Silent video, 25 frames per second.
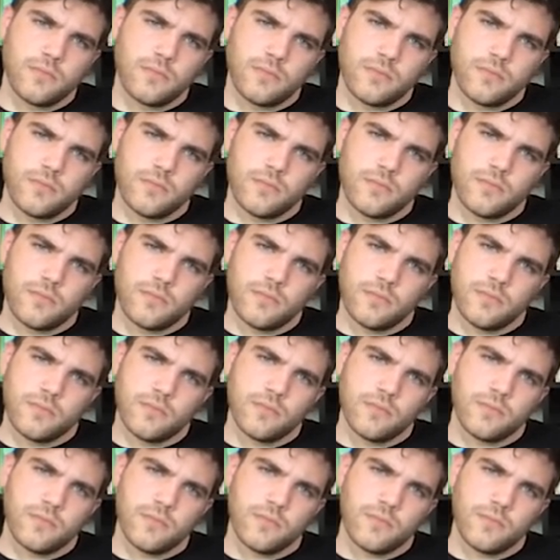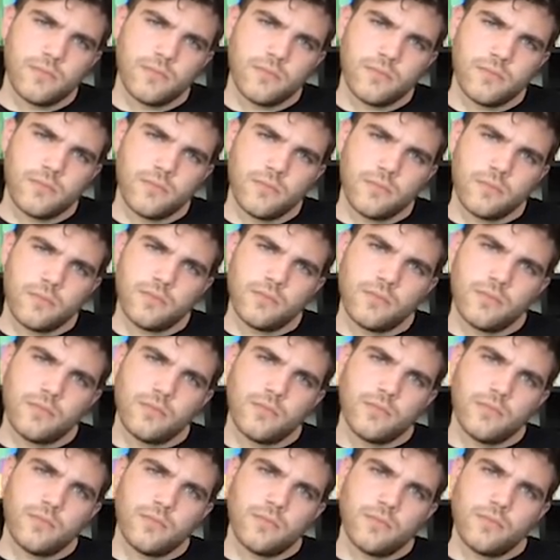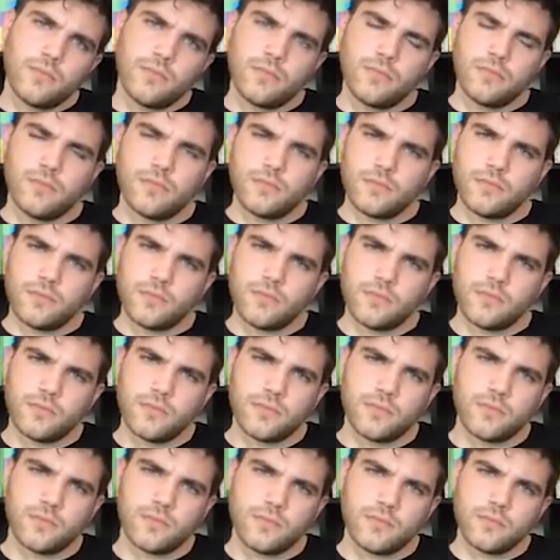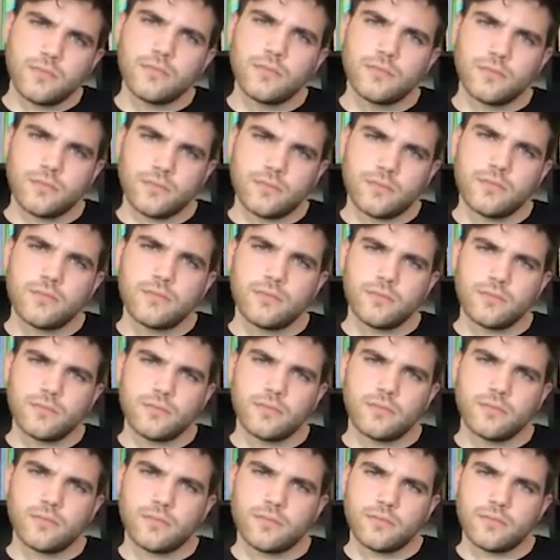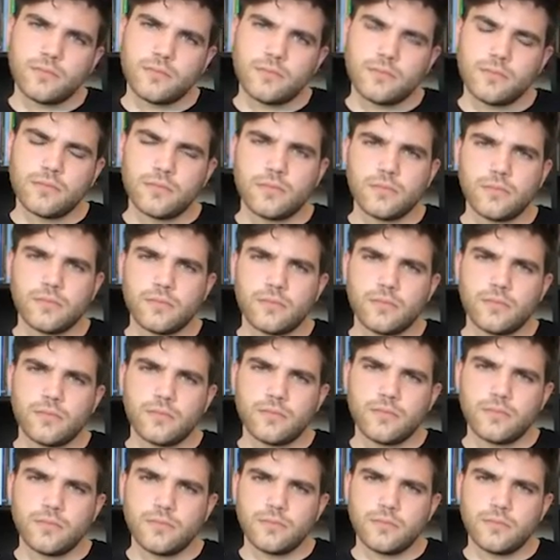[no speech]